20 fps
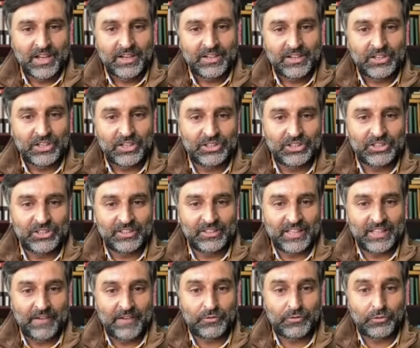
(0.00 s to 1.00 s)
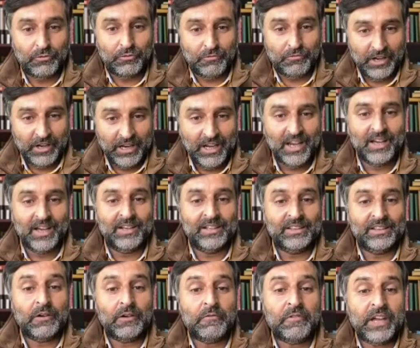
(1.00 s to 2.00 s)
Teachers have to relearn
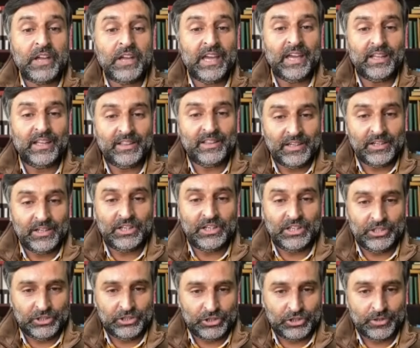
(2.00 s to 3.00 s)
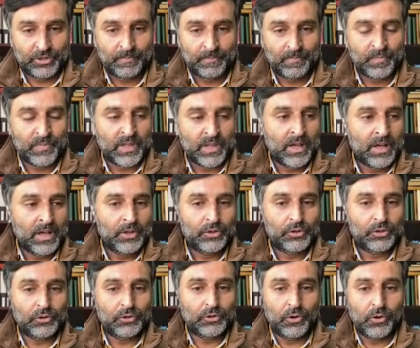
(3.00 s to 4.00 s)
the way they teach.
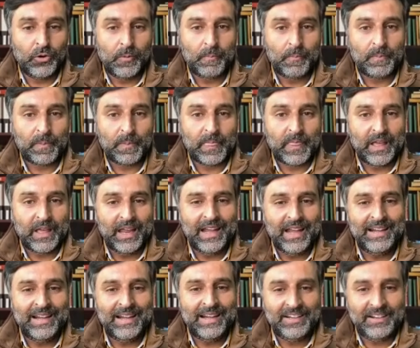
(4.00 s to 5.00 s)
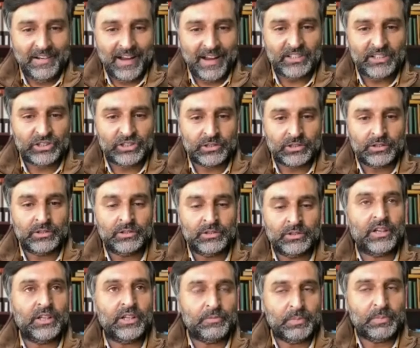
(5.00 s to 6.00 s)
So interaction,
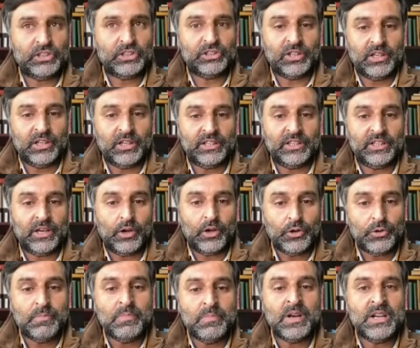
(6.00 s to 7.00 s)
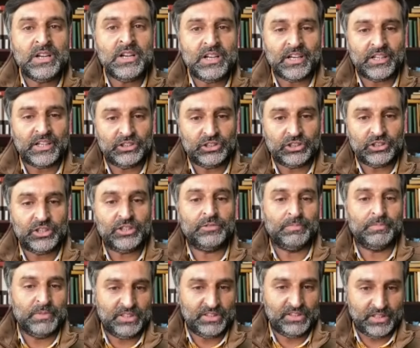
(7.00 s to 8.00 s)
especially the human touch, is
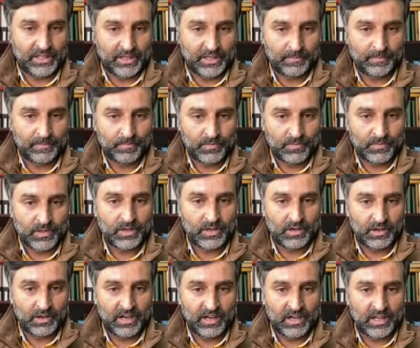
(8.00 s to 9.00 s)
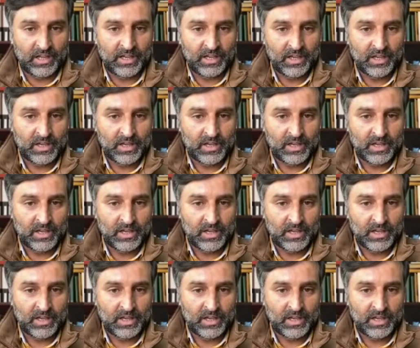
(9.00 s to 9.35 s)
missing currently